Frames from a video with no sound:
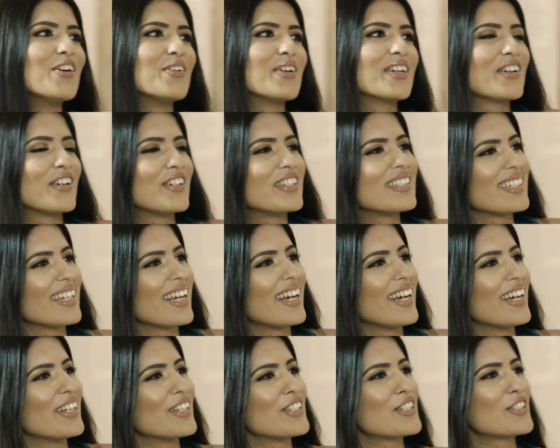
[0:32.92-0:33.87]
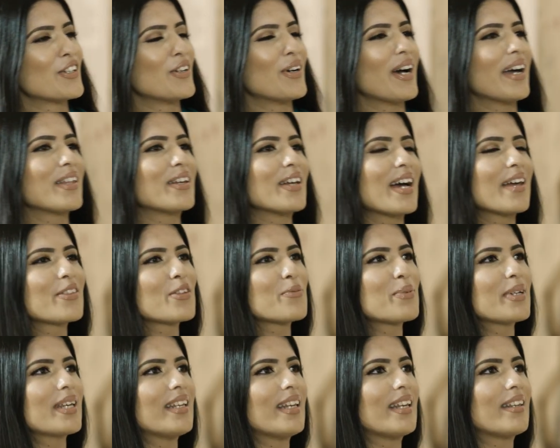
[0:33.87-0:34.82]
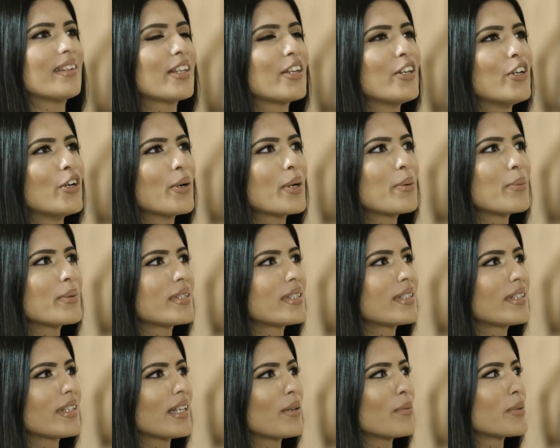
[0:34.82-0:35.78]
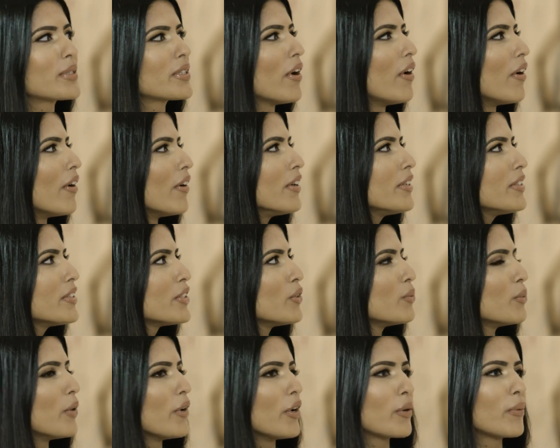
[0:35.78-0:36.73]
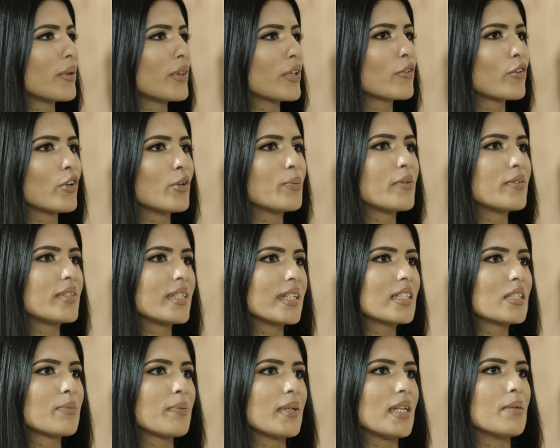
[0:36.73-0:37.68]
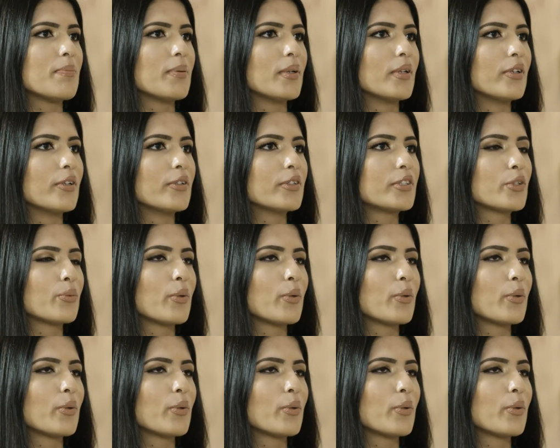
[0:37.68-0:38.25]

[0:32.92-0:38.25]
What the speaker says: Oh my God, yeah. So yeah. At the beginning, you know, it was hard to work with a group of six people.